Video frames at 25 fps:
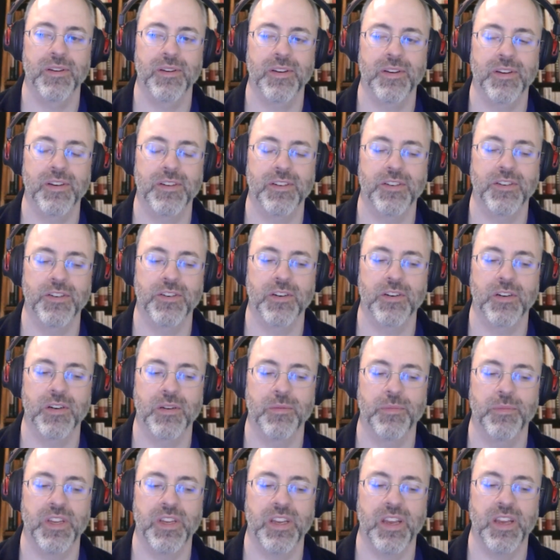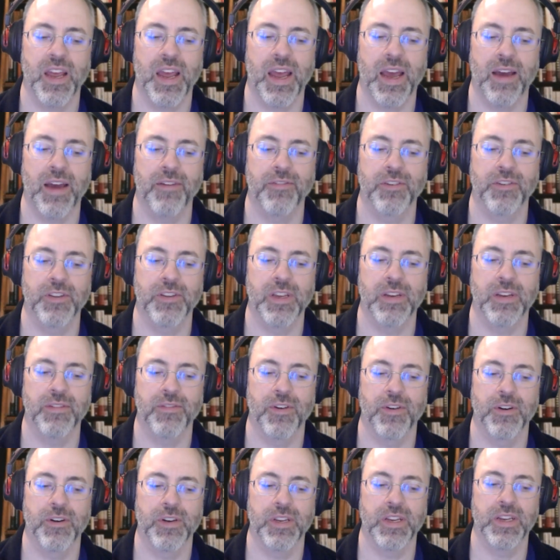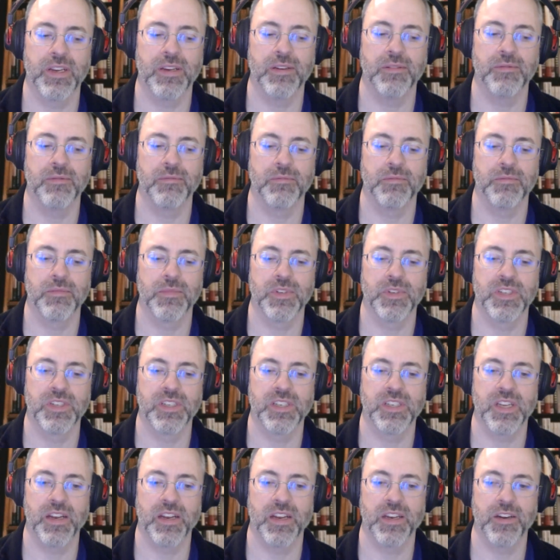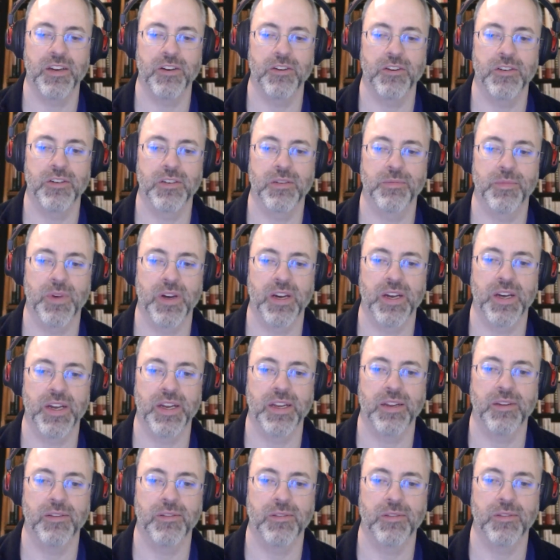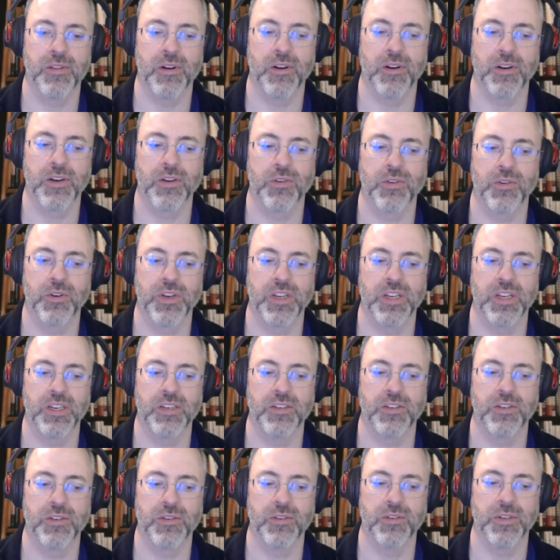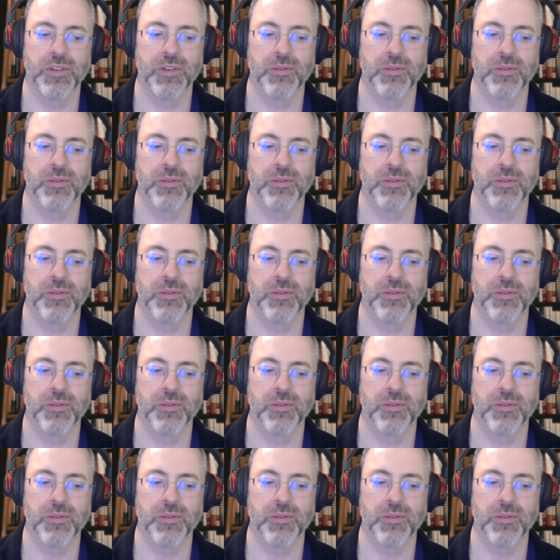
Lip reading: because you're going to be after they've already said, here's my login credential.